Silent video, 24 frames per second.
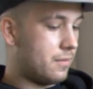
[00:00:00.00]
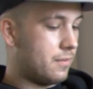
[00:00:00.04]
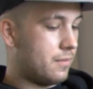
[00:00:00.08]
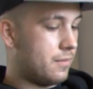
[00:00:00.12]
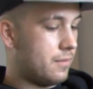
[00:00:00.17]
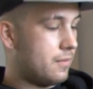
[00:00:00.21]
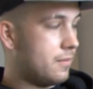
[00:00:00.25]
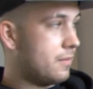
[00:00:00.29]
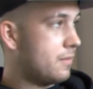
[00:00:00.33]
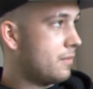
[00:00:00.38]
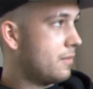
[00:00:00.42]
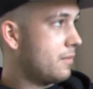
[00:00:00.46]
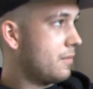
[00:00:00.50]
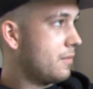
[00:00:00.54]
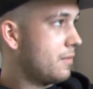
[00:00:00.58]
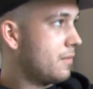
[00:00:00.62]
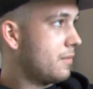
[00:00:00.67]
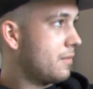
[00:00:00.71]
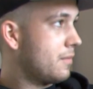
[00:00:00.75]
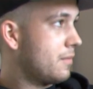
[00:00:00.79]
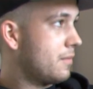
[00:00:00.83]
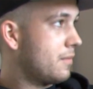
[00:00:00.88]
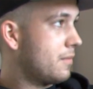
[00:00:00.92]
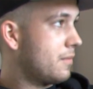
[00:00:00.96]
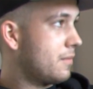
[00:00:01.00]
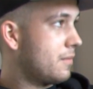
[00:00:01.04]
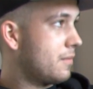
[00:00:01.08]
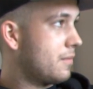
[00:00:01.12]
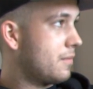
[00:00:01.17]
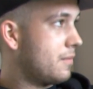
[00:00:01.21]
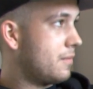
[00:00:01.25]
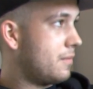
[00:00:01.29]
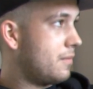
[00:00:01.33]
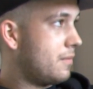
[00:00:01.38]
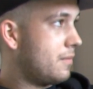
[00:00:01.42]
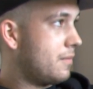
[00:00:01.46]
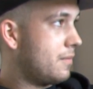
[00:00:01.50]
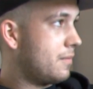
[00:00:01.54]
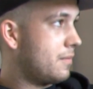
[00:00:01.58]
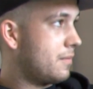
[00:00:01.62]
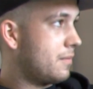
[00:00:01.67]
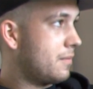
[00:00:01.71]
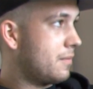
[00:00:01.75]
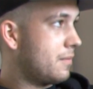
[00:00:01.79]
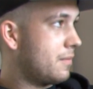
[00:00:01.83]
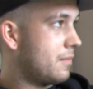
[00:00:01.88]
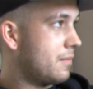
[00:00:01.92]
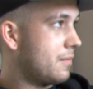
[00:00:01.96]

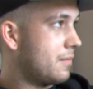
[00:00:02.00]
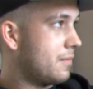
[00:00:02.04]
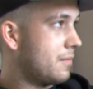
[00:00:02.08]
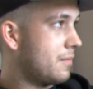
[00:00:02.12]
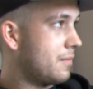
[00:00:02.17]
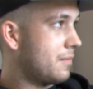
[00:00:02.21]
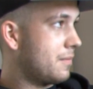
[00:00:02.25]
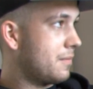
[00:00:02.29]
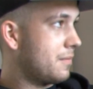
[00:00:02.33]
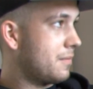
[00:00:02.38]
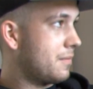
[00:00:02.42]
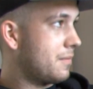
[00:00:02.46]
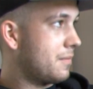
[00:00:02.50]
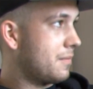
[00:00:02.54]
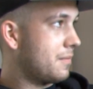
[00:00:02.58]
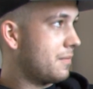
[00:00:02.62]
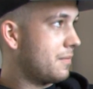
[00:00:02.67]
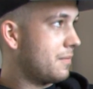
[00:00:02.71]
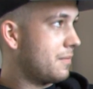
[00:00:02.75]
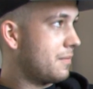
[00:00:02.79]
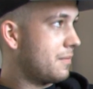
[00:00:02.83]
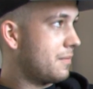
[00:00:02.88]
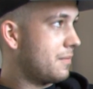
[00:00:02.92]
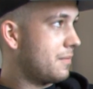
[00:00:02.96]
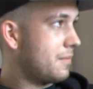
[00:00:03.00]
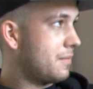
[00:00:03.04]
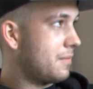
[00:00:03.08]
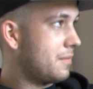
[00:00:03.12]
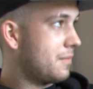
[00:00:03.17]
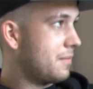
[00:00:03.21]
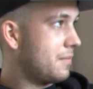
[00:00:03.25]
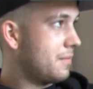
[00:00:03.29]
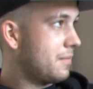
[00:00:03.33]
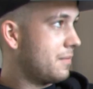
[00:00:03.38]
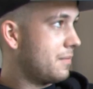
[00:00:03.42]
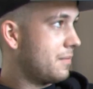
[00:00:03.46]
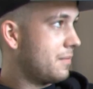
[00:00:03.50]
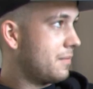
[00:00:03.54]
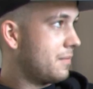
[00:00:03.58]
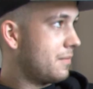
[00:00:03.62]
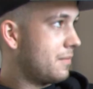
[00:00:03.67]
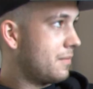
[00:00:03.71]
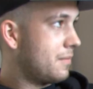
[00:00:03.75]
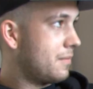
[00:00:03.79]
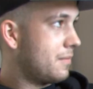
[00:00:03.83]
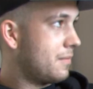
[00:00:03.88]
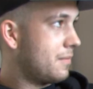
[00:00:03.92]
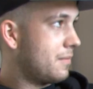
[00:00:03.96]

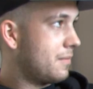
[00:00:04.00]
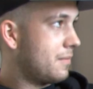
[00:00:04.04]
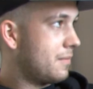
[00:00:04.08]
No words are spoken by the person on screen.